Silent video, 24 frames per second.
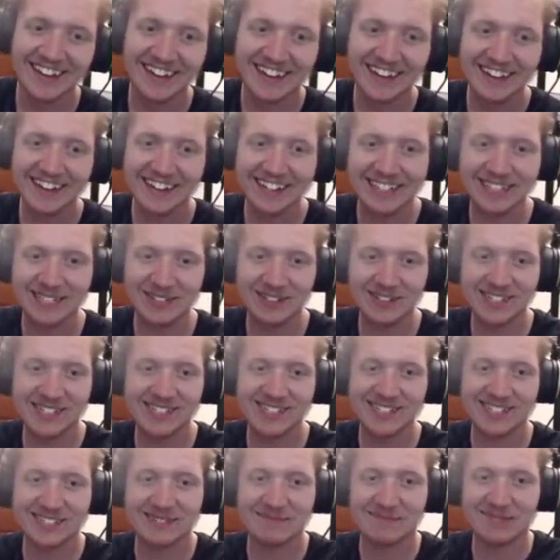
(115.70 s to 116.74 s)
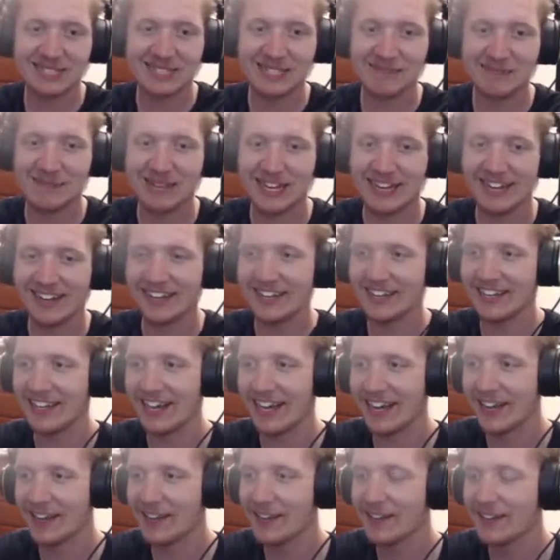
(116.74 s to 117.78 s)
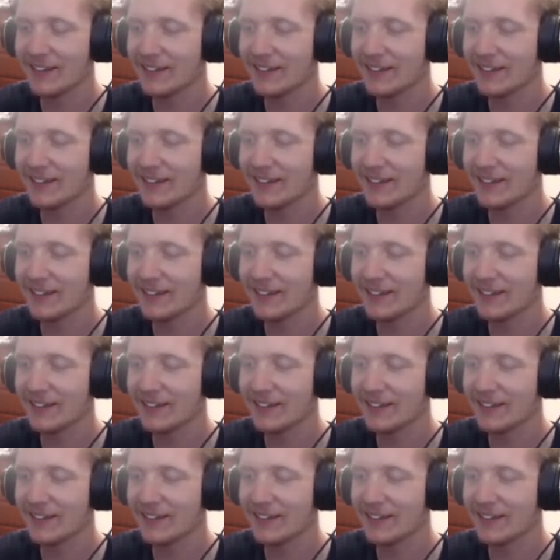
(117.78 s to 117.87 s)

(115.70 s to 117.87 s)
Like, you listen to me, man. Yeah.